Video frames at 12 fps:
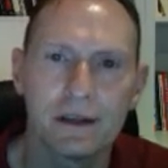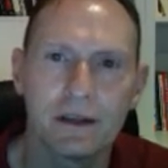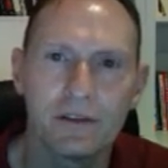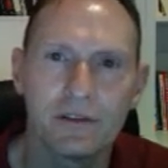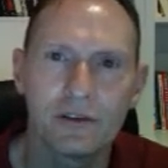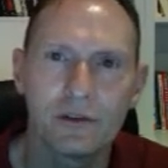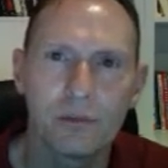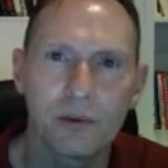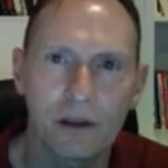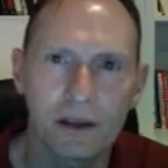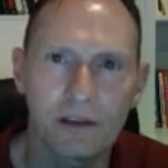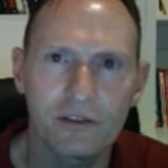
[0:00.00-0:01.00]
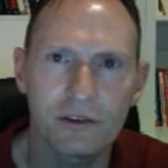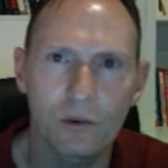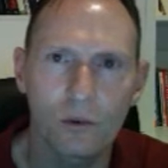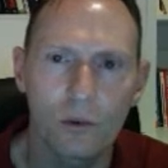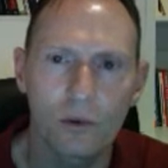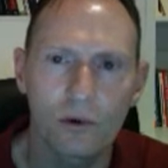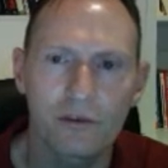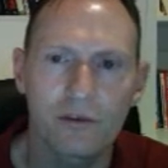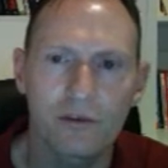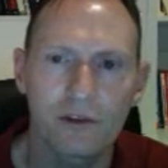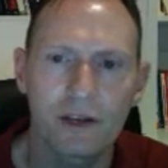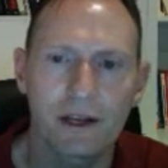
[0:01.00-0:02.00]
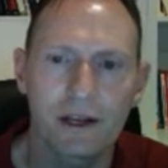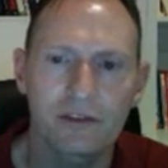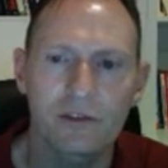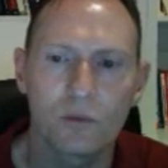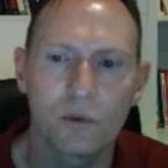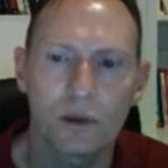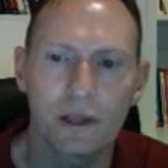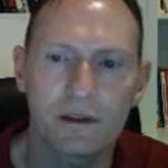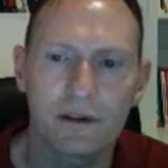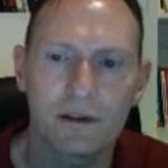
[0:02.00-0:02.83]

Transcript: is to place an order for the next week.